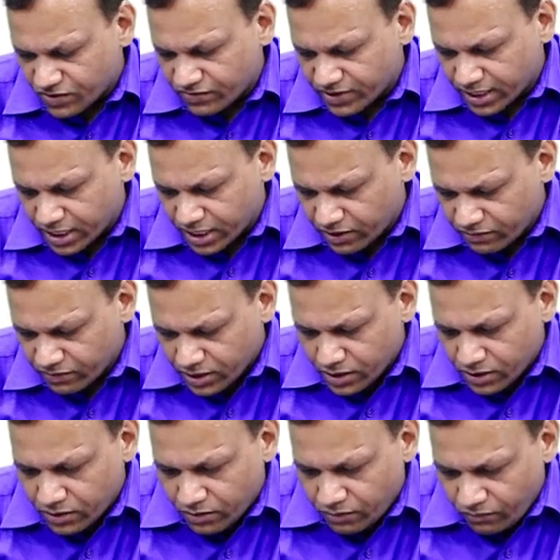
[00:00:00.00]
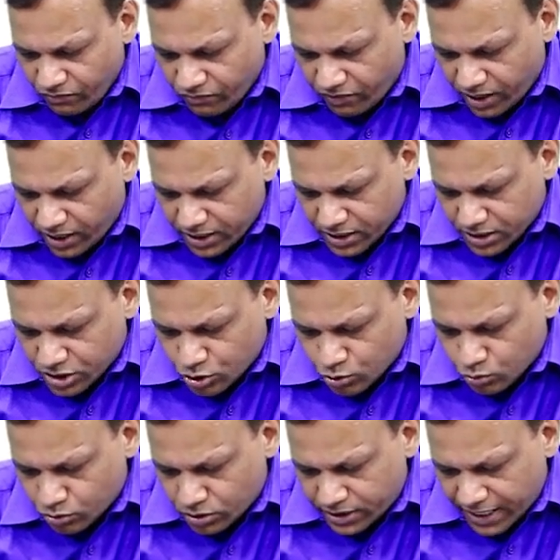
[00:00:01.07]
we will give
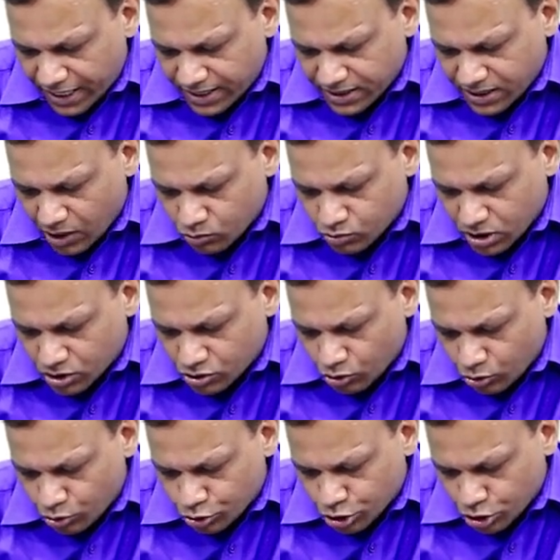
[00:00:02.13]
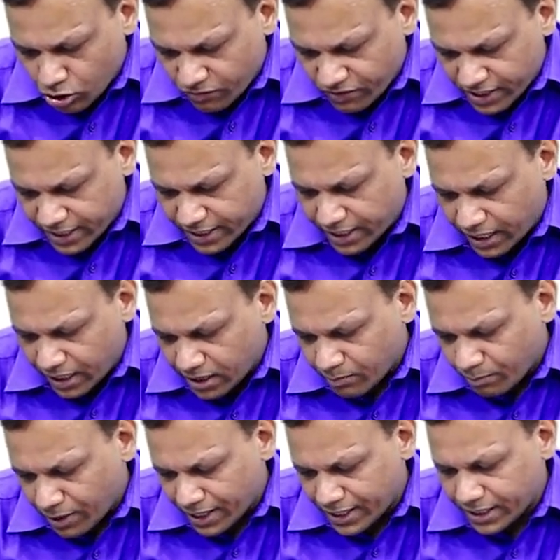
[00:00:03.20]
1:10,000 solution of
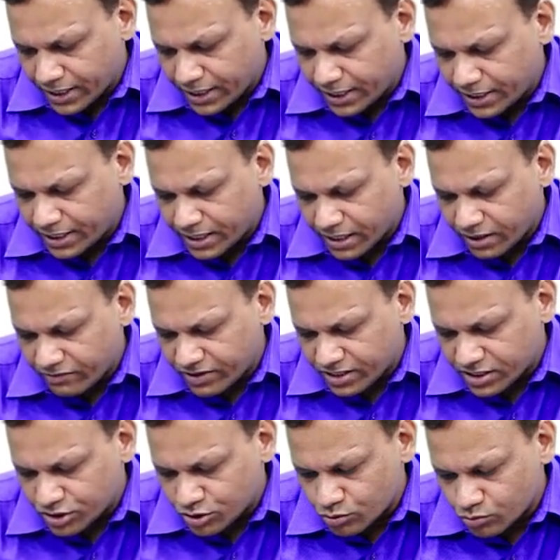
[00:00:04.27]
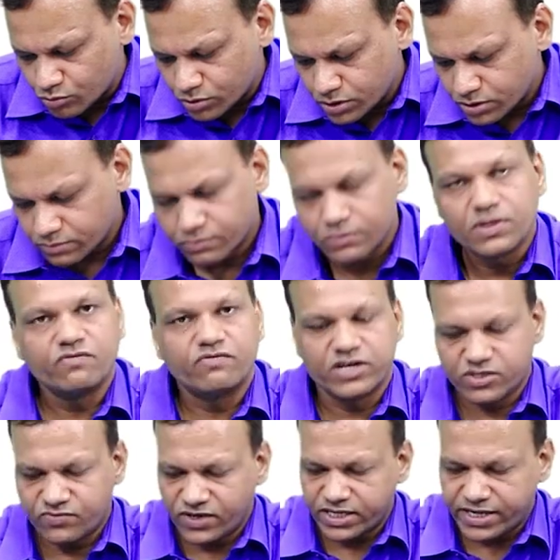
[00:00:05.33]
adrenaline by intravenous route.
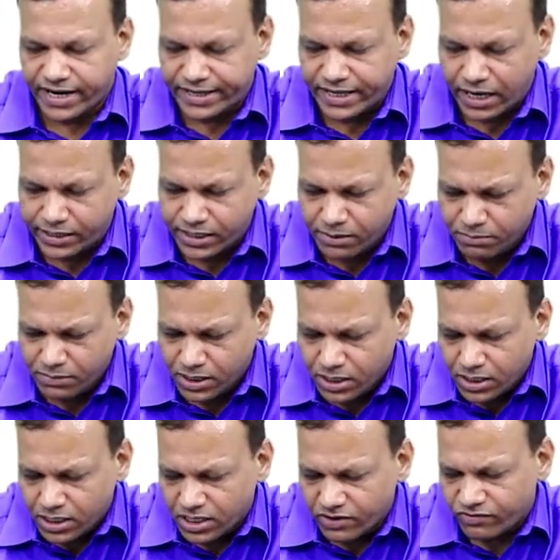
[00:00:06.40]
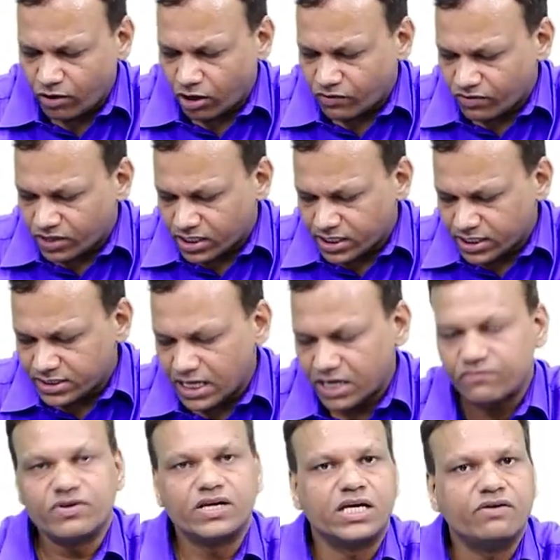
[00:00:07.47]
First we try IM. If not working,
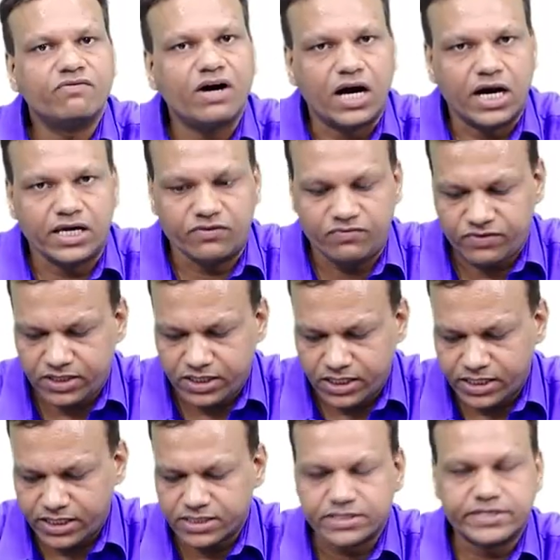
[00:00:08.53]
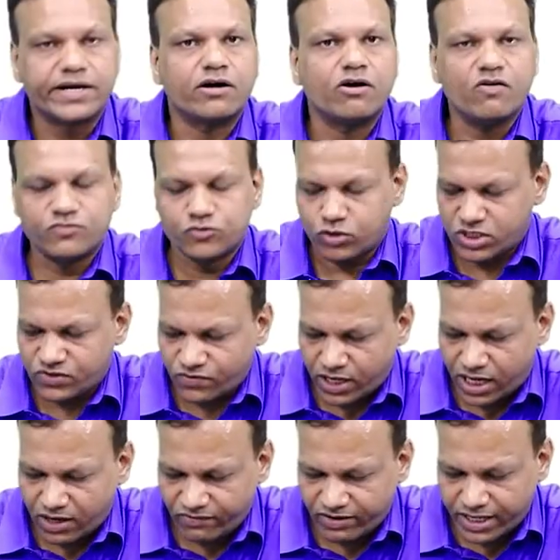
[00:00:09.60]
then we give IV. It is drug of choice
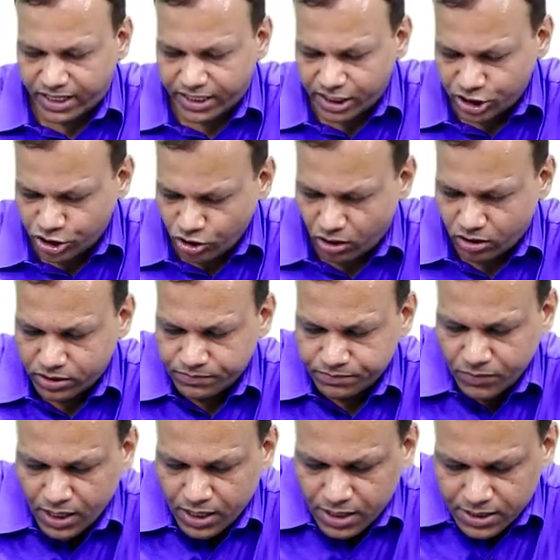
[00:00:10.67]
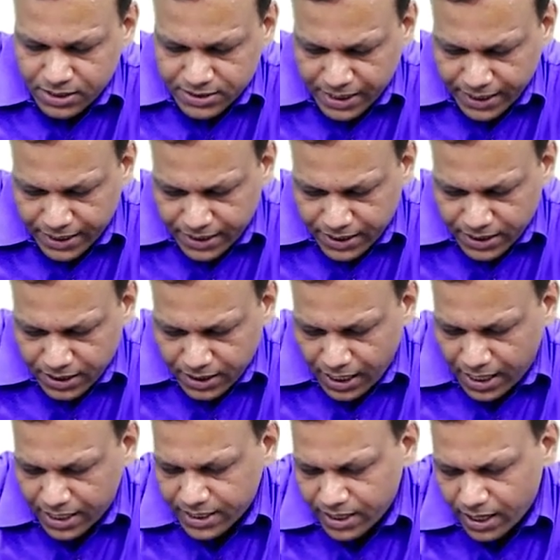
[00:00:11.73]
for anaphylactic shock. Second,
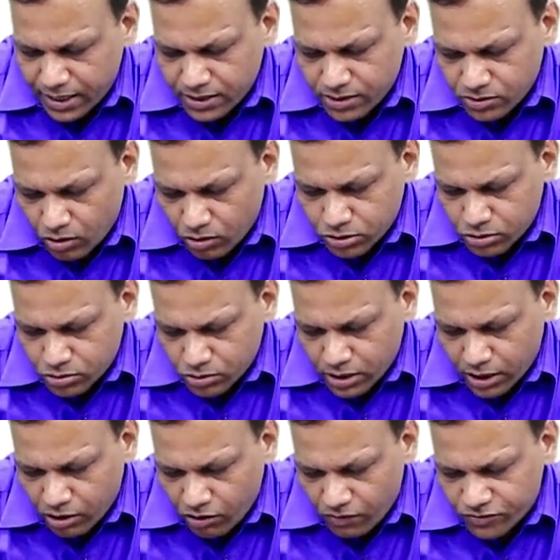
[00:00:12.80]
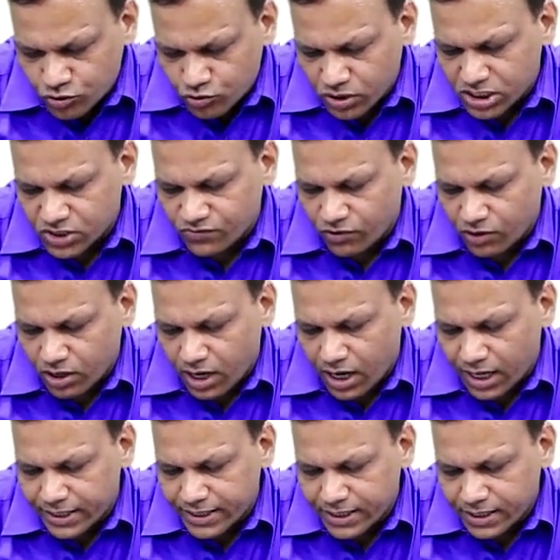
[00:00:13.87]
adrenaline is also drug of choice for
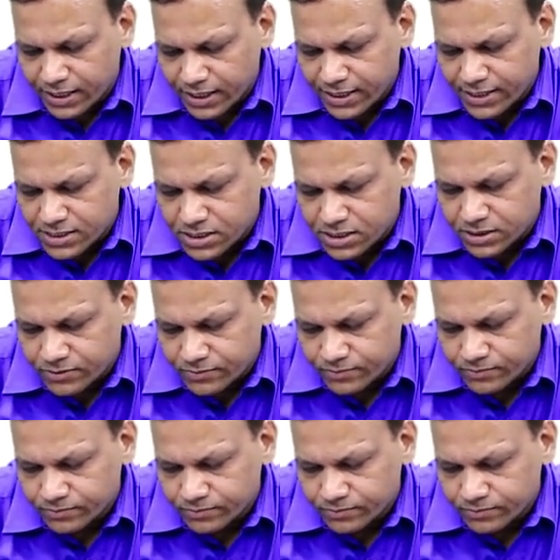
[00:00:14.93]
cardiac arrest.